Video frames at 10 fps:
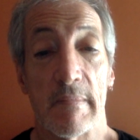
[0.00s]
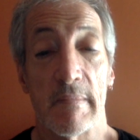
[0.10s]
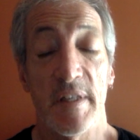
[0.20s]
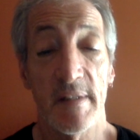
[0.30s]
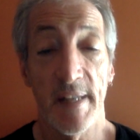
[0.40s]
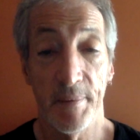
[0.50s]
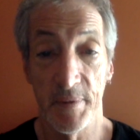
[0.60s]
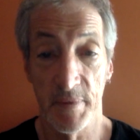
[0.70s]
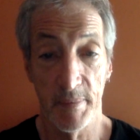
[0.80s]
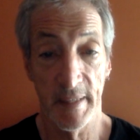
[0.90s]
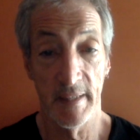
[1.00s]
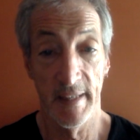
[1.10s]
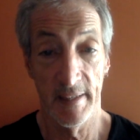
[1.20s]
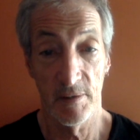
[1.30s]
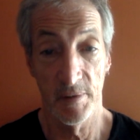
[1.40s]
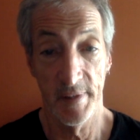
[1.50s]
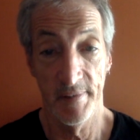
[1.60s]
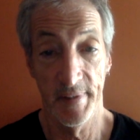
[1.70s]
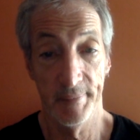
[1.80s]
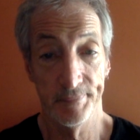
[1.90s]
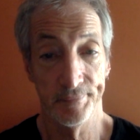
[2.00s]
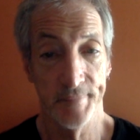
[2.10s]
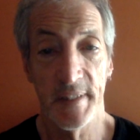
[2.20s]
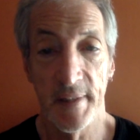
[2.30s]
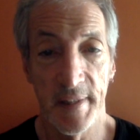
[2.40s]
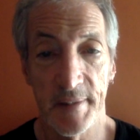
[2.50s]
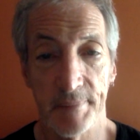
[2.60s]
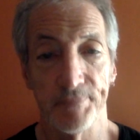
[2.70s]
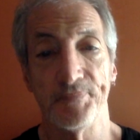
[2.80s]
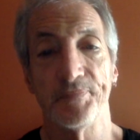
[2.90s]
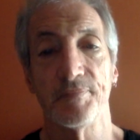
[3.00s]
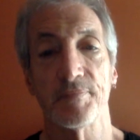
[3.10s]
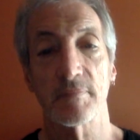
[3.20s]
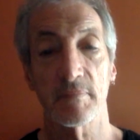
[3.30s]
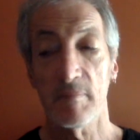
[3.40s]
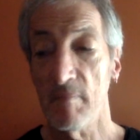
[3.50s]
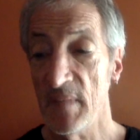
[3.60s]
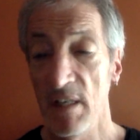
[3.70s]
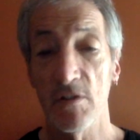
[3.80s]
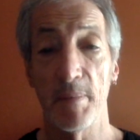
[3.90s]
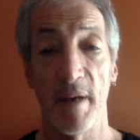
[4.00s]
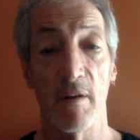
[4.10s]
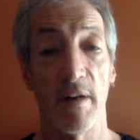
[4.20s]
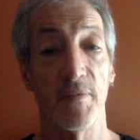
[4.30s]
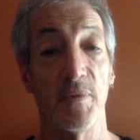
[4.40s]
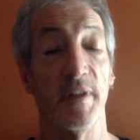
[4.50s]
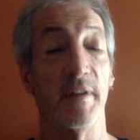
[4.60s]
just like with respect to the exclusivity. Listen to this. Here's a paragraph where you're